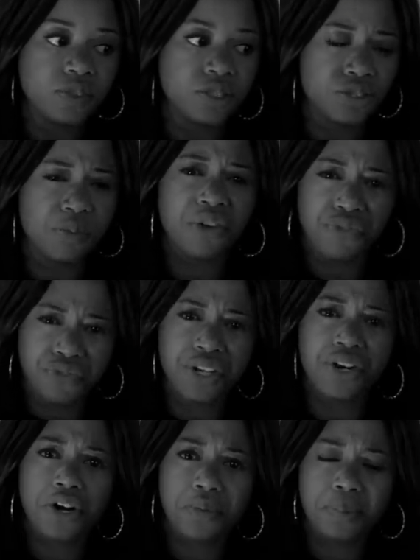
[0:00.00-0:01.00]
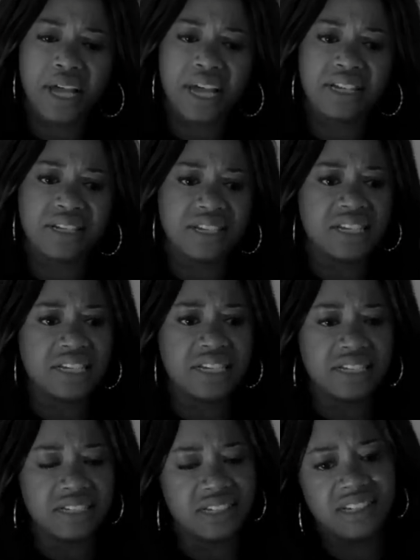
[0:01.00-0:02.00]
So I'm going to figure out a plan. And here
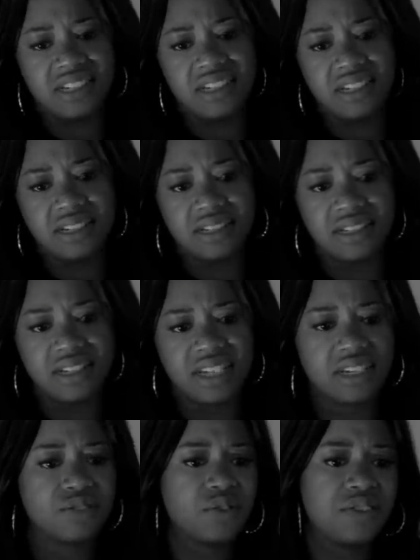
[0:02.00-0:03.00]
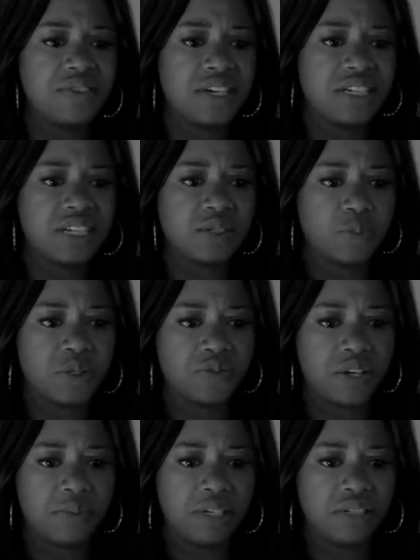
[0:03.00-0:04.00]
he is. He takes whoever he takes from his
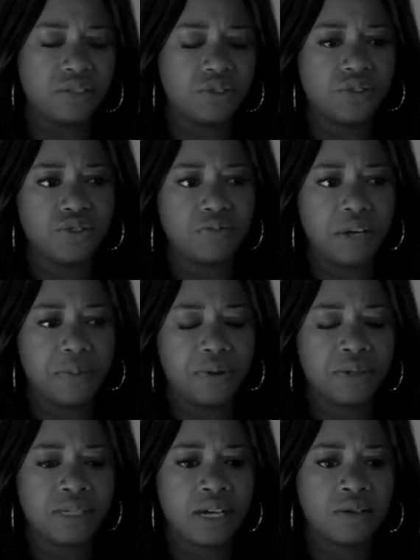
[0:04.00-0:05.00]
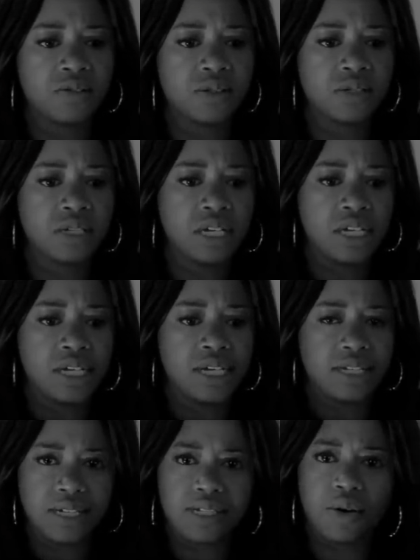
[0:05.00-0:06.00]
family and goes to my parents' house.
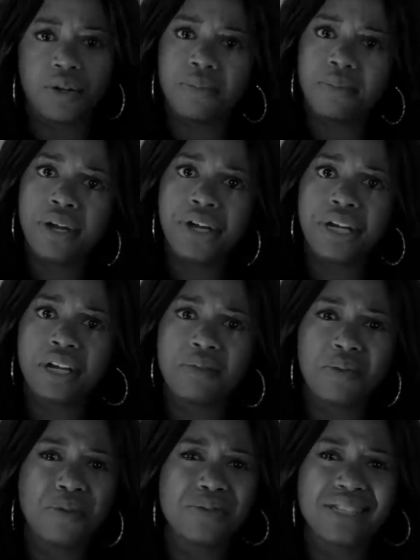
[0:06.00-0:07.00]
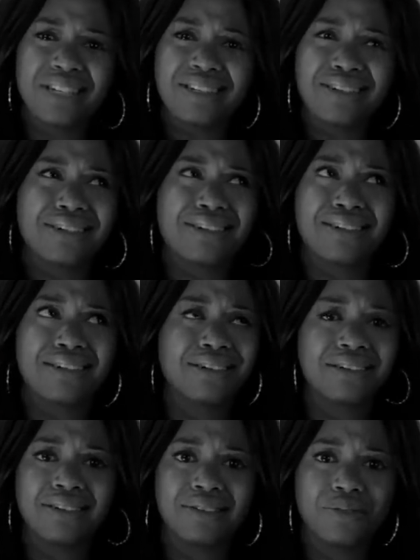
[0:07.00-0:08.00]
Says, I want to marry her. My mom was like,
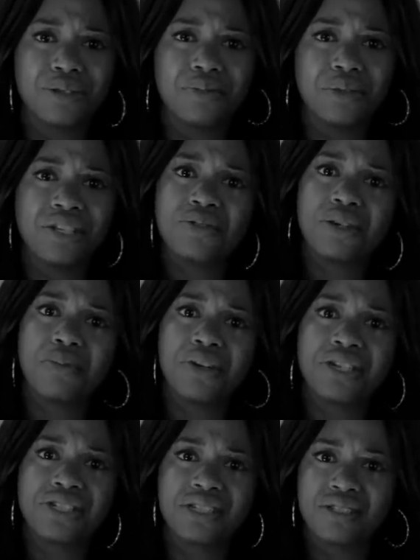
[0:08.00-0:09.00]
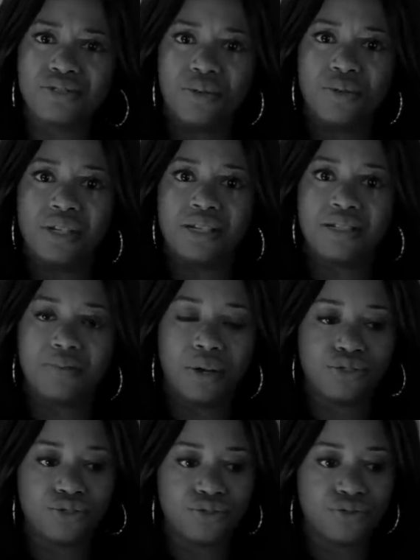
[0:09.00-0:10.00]
what do you mean you want to marry her? She hasn't told us
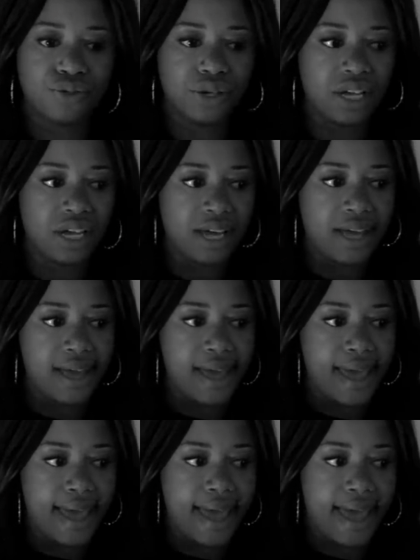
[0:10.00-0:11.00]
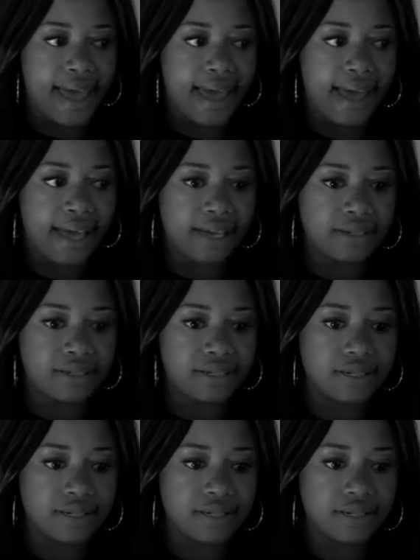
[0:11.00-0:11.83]
about you. And,